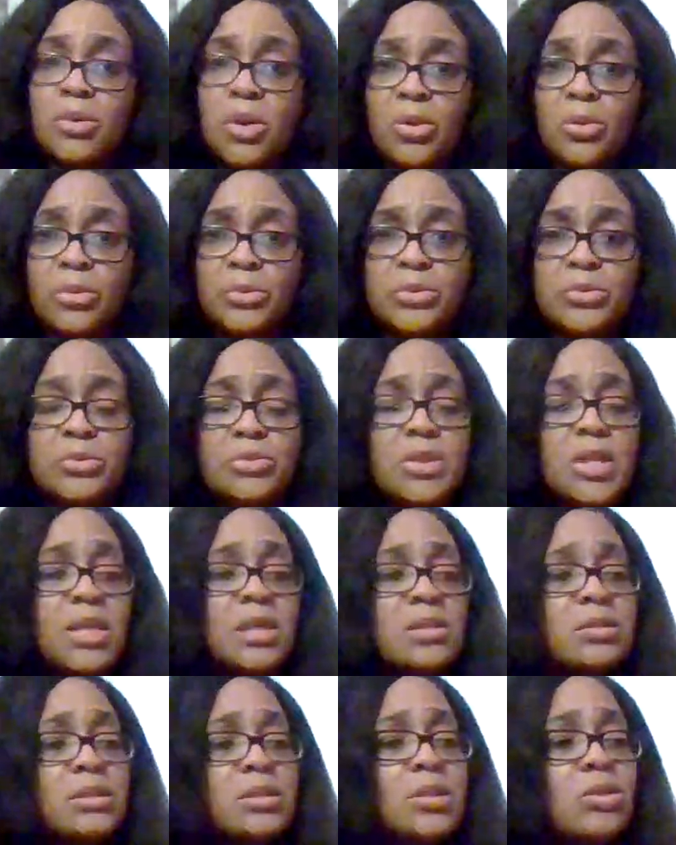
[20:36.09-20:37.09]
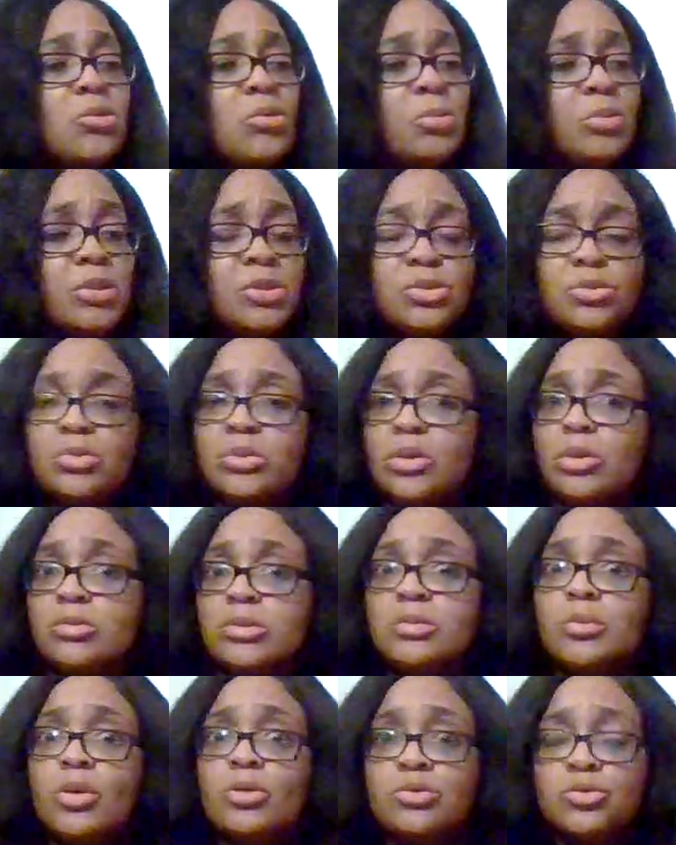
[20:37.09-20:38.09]
go through things and he'll put you in
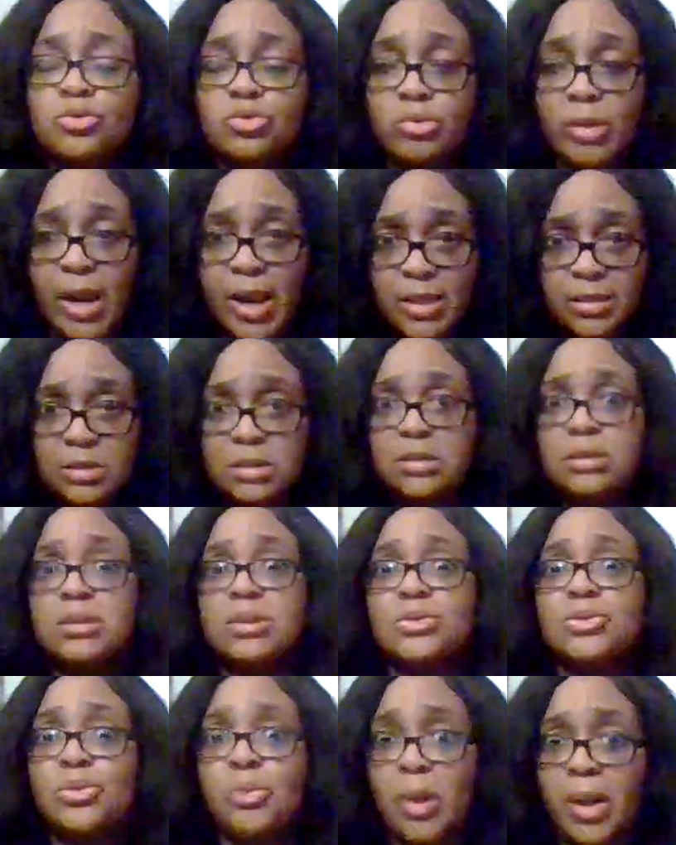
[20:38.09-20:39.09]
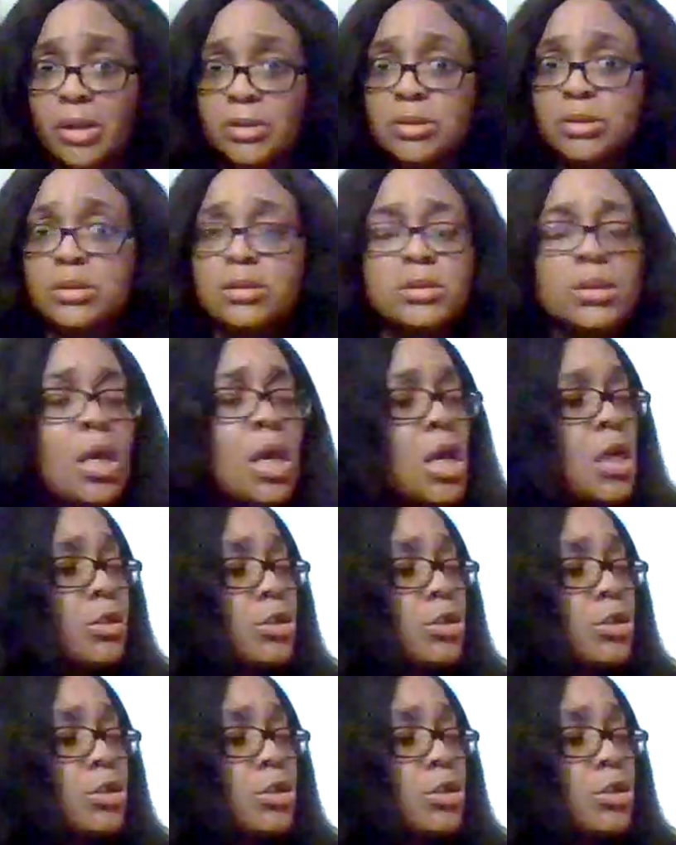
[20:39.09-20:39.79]
those most drastic situations